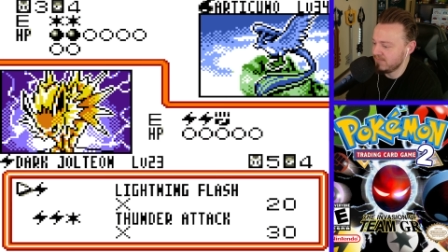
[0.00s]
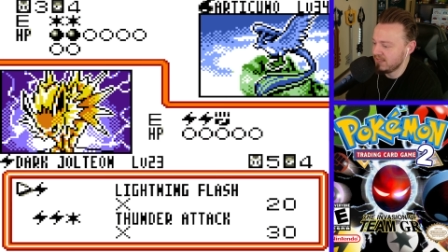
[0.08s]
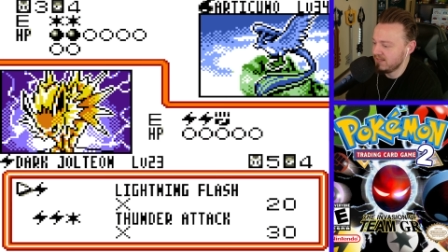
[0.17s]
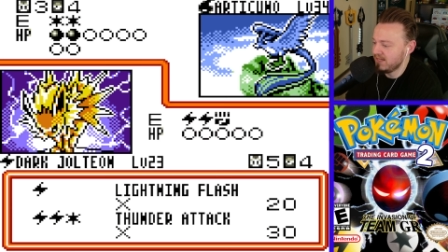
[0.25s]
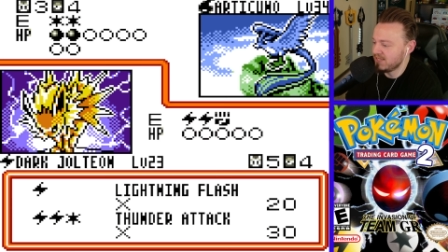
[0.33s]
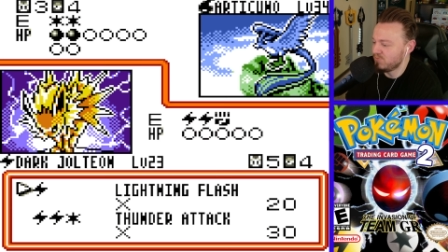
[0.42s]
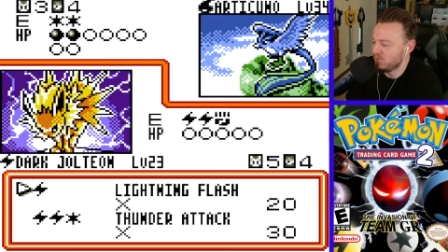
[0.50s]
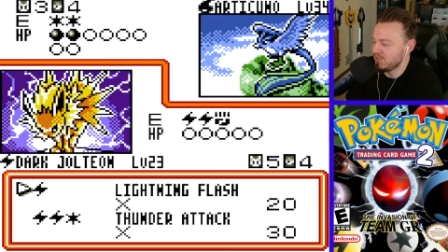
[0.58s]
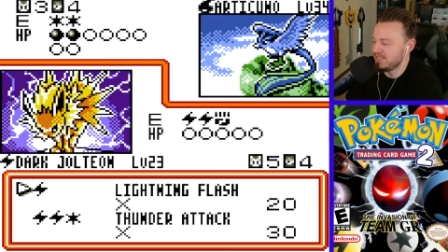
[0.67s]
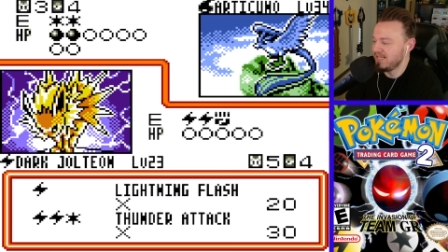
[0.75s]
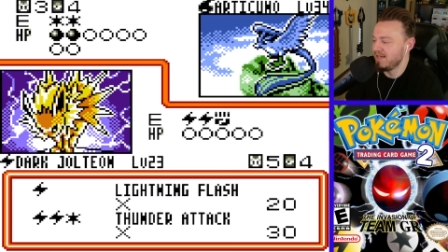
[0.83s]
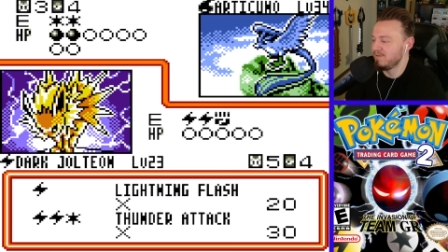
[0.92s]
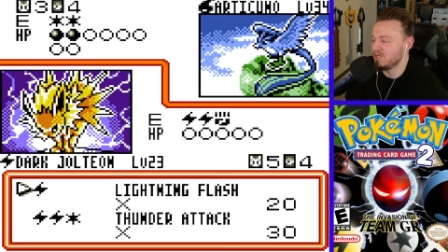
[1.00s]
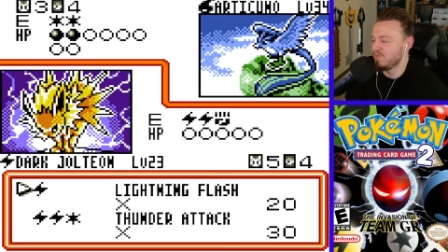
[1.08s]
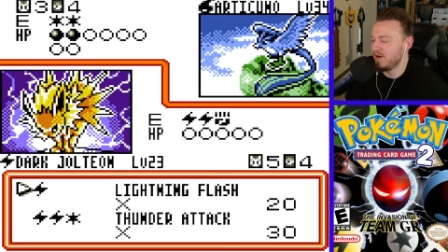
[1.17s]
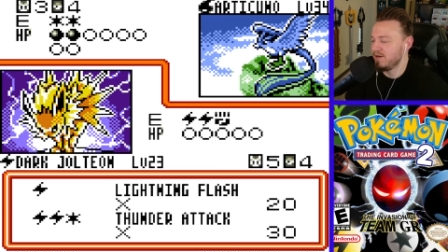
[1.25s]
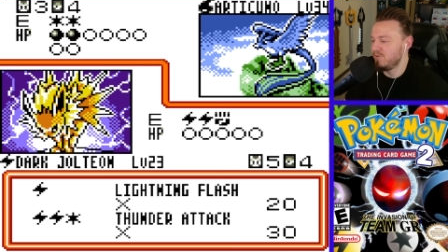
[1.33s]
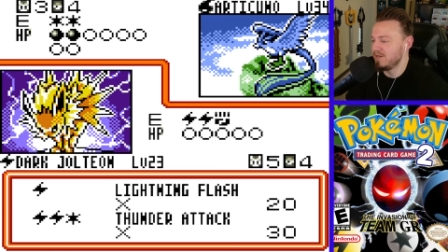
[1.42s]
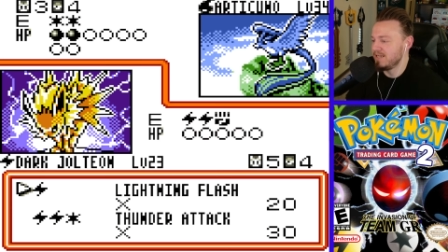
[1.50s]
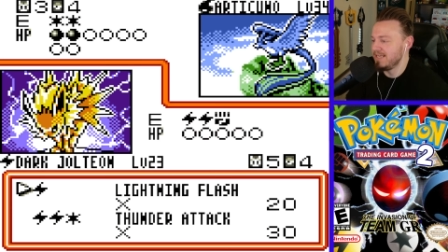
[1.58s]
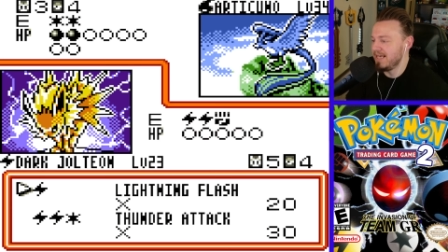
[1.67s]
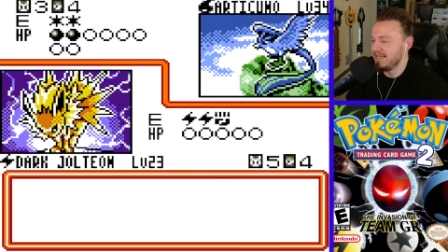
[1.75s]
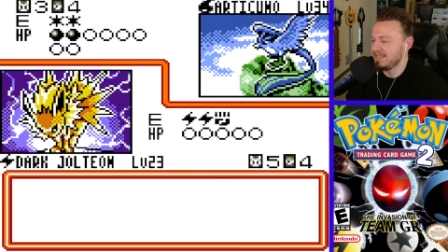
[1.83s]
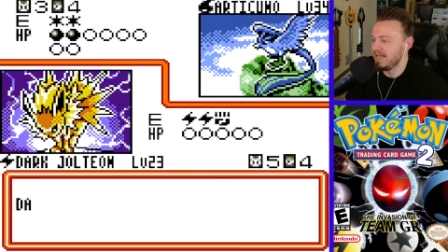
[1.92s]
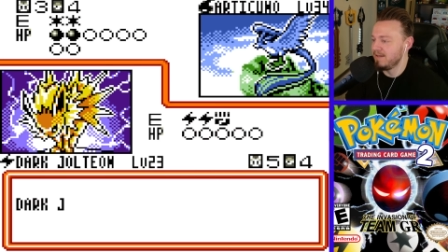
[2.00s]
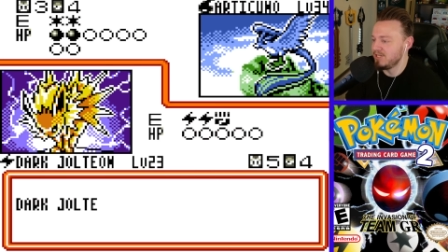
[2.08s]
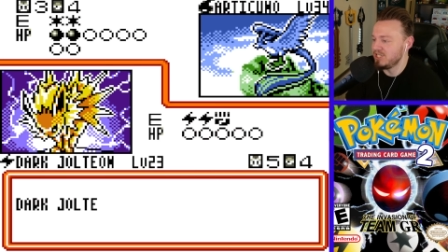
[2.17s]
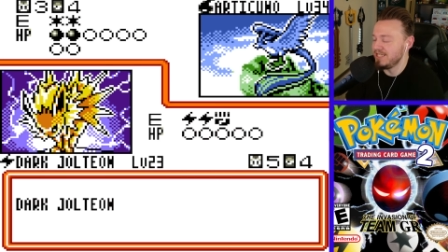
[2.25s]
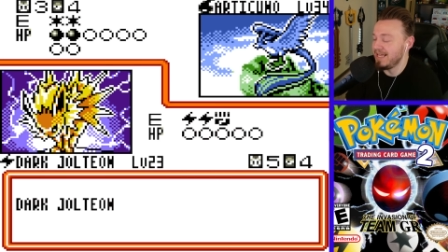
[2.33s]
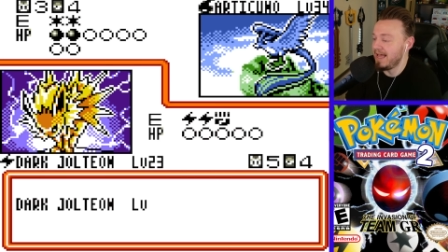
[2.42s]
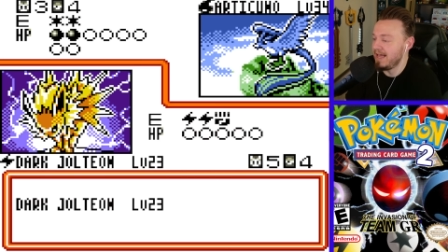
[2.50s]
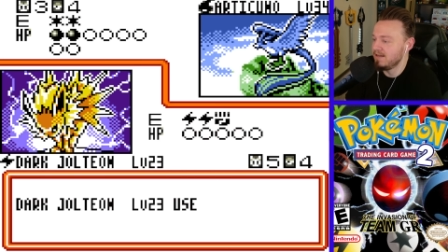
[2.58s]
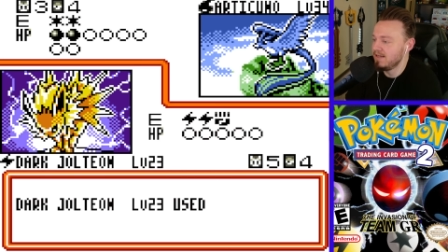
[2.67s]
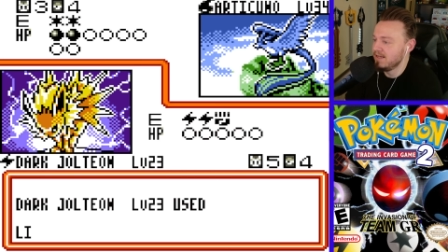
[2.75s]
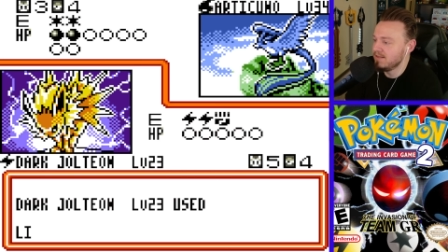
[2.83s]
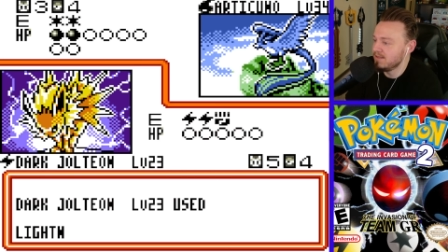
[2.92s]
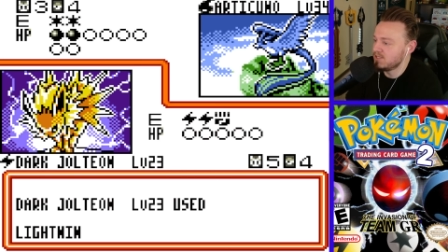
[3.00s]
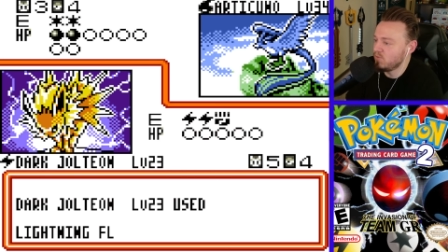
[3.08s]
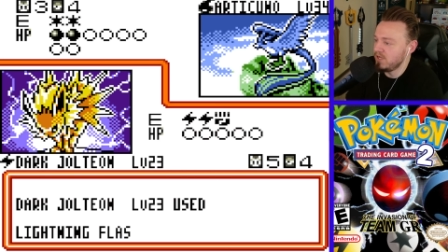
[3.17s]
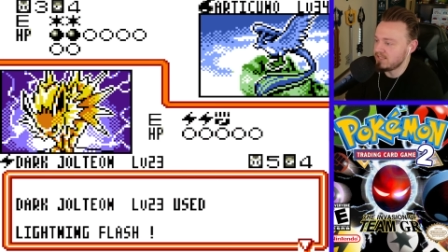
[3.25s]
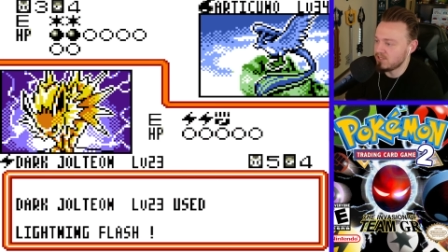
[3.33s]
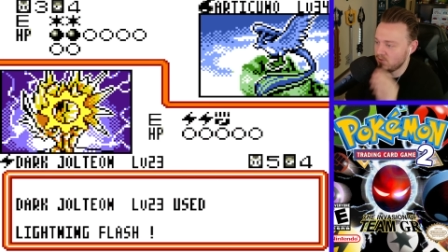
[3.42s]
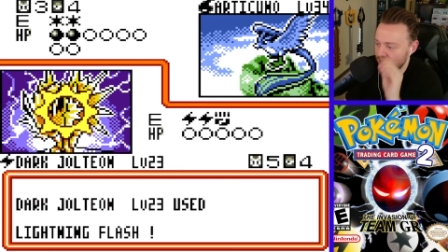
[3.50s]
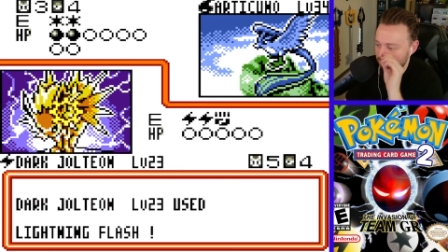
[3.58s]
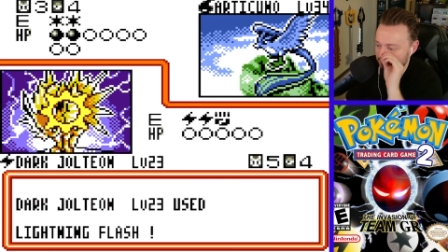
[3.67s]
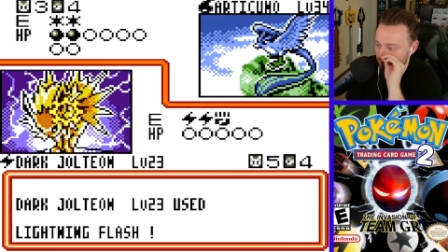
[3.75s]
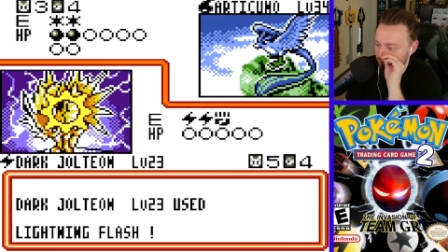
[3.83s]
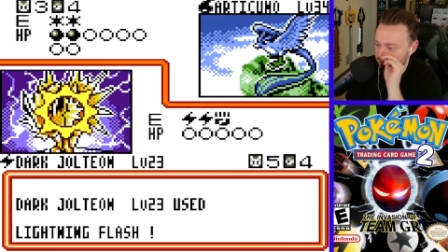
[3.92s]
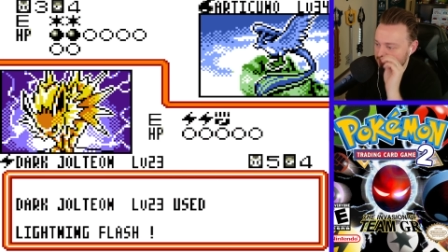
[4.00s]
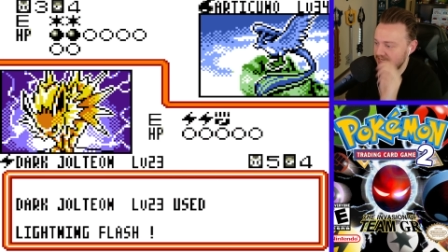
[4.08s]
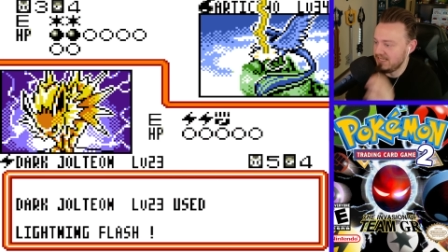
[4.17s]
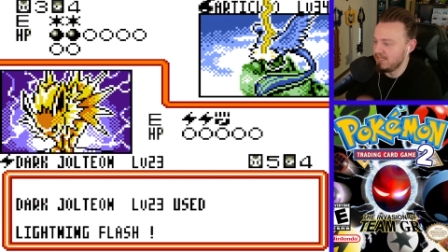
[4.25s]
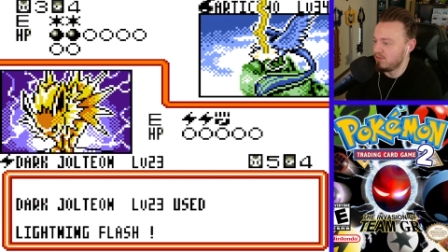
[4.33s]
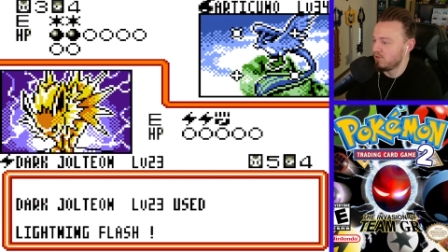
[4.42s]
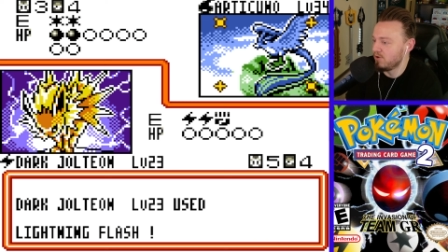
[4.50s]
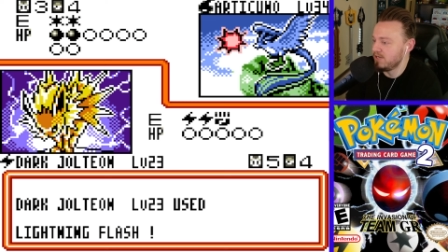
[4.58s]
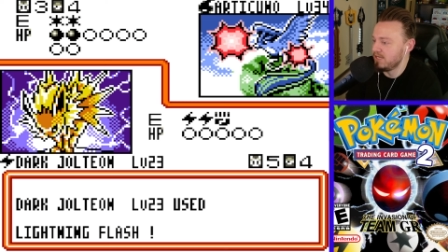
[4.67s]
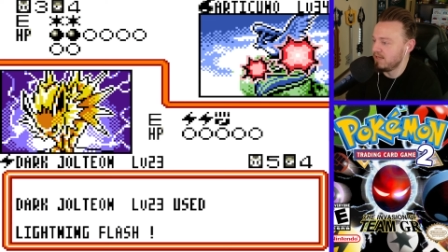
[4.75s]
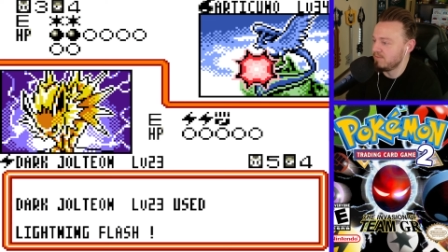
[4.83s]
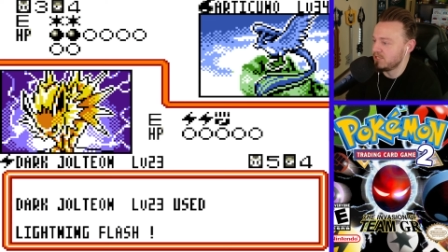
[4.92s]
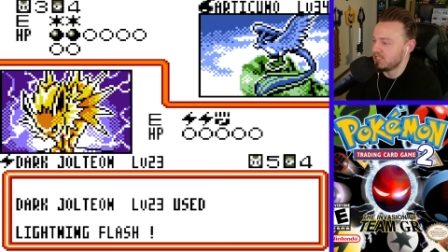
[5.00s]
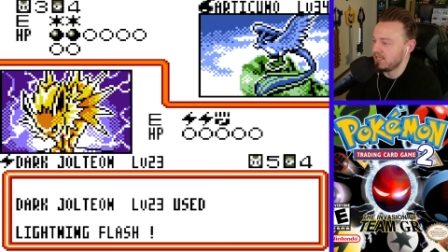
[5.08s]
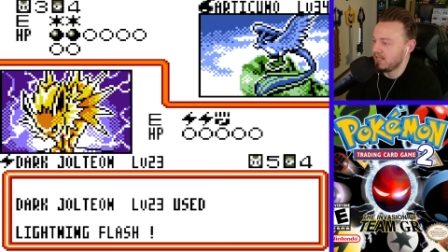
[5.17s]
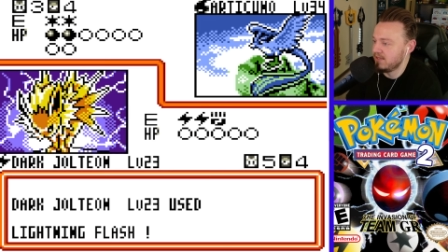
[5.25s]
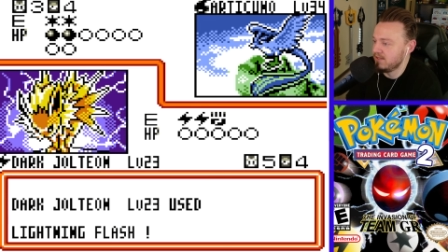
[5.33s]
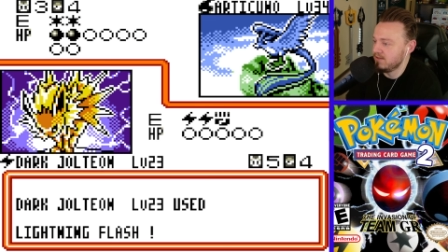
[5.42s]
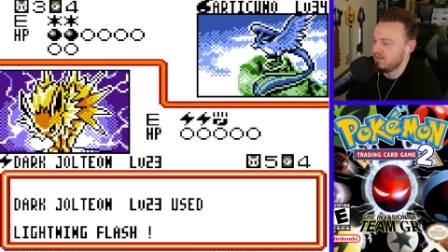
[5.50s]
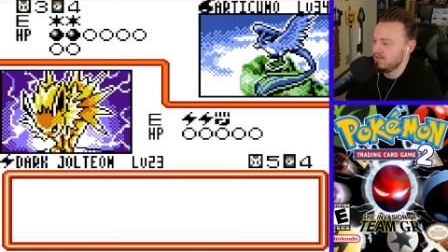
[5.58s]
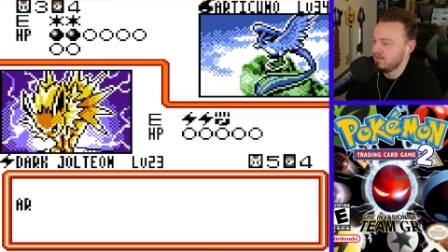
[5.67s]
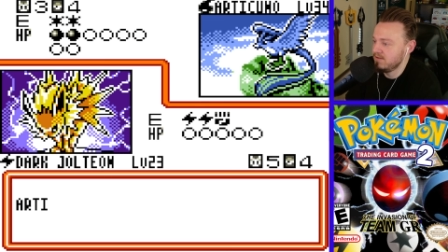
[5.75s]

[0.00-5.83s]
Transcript: That's more damage, but I don't want to take damage yet. Let's wait till we only need 30 damage to kill.